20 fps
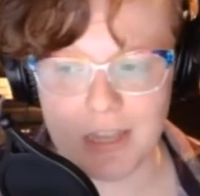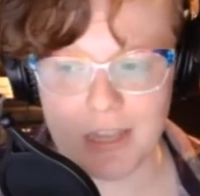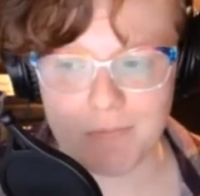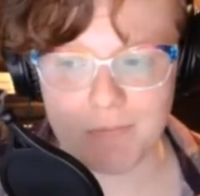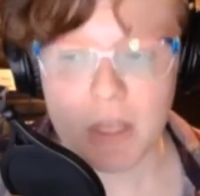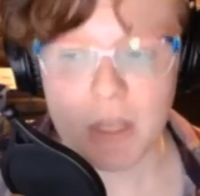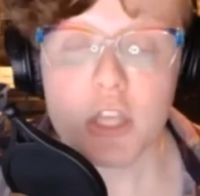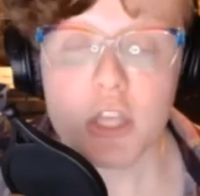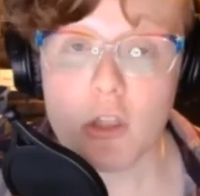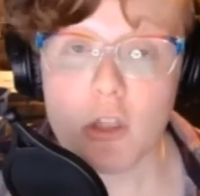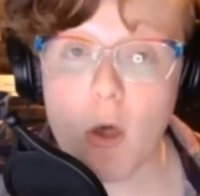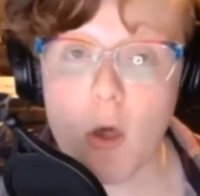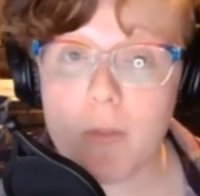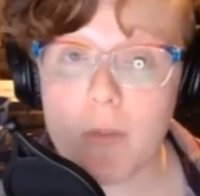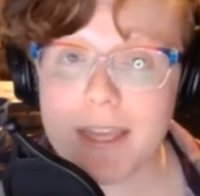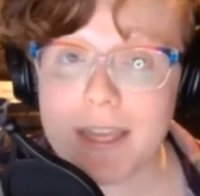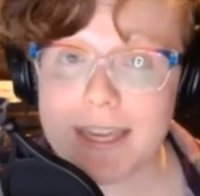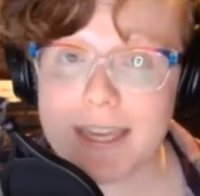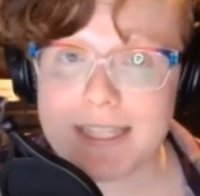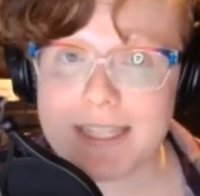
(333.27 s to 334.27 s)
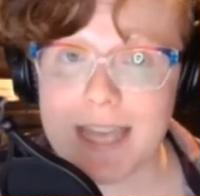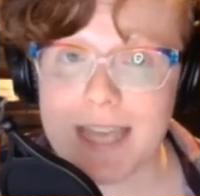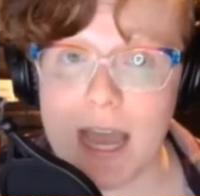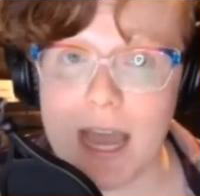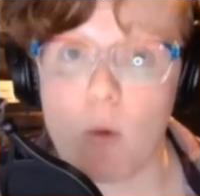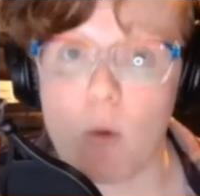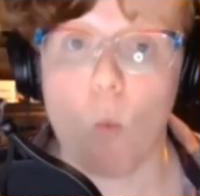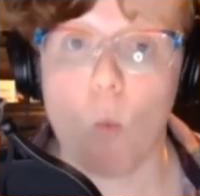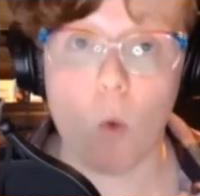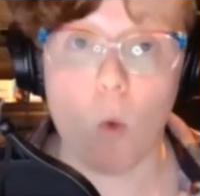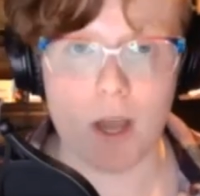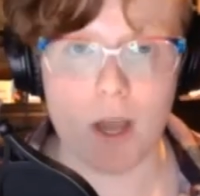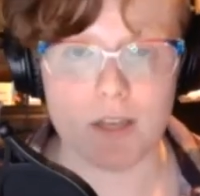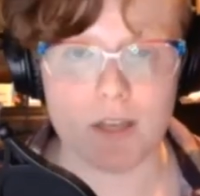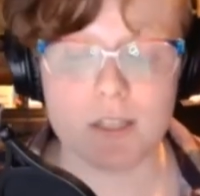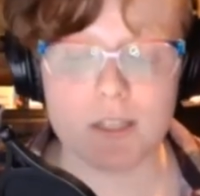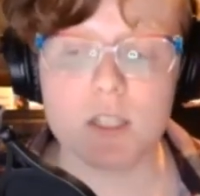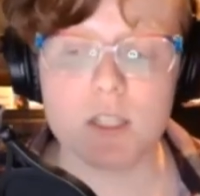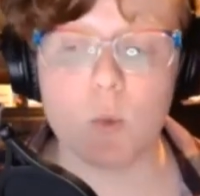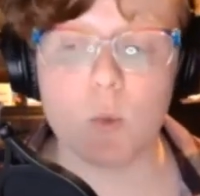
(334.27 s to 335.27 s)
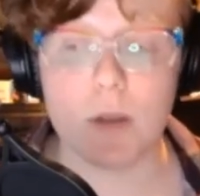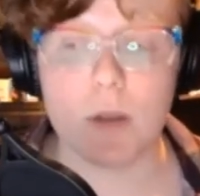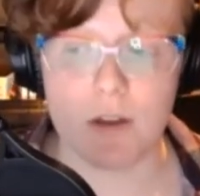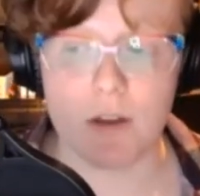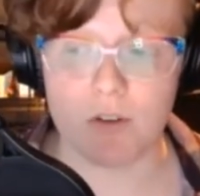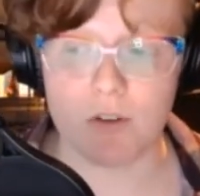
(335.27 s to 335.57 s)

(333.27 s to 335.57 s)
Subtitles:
You'll only get to add 1 to whatever you